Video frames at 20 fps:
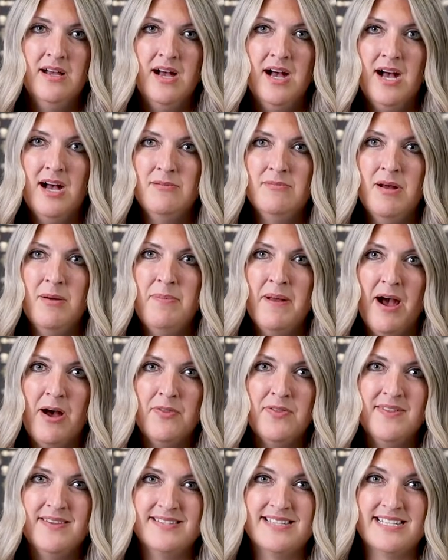
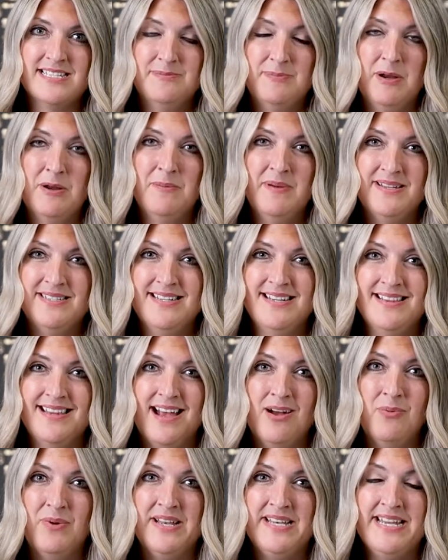about this experimenting,
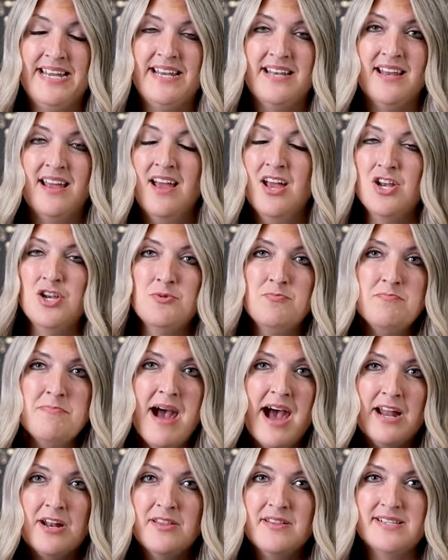that we need, no
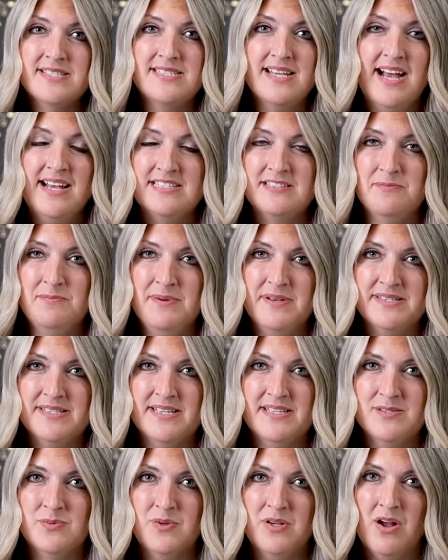matter the size of
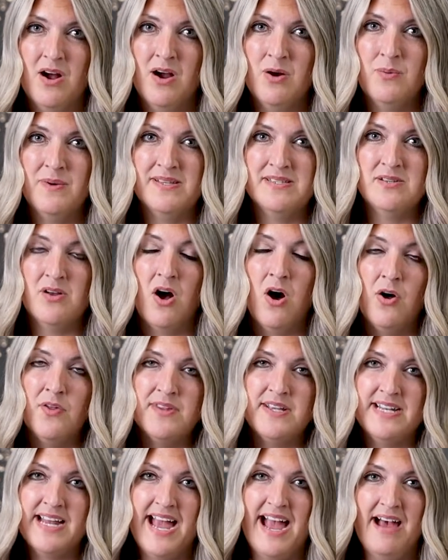business we all
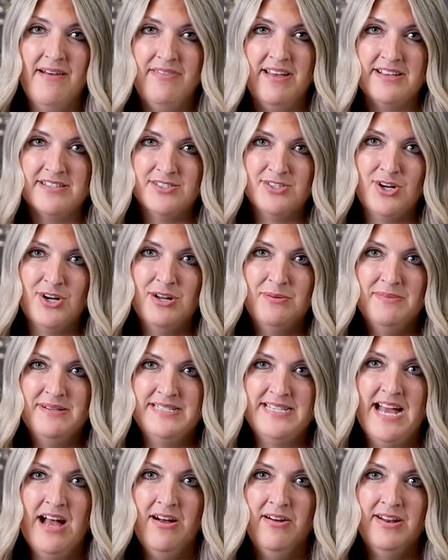need to have that startup
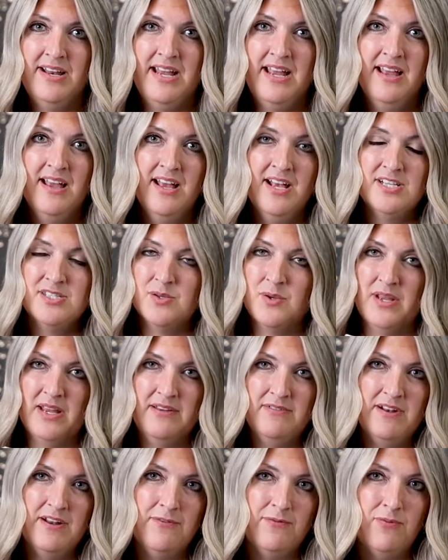mentality. So
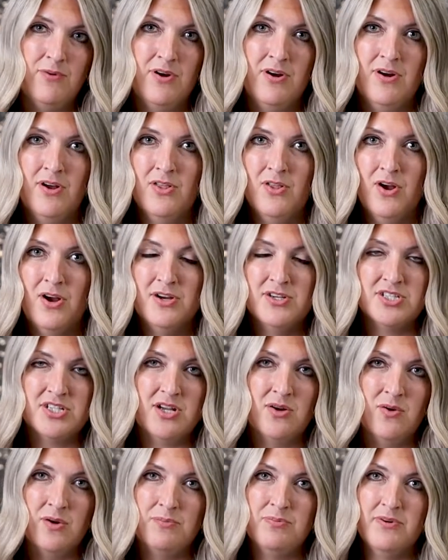even if we're a large
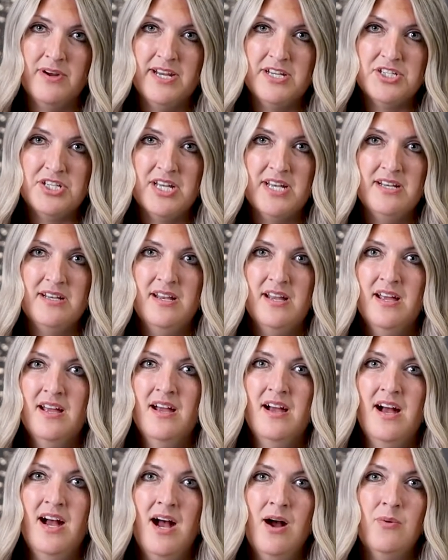corporation,
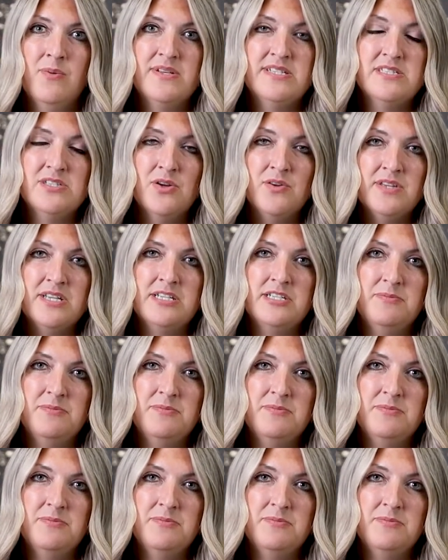we still need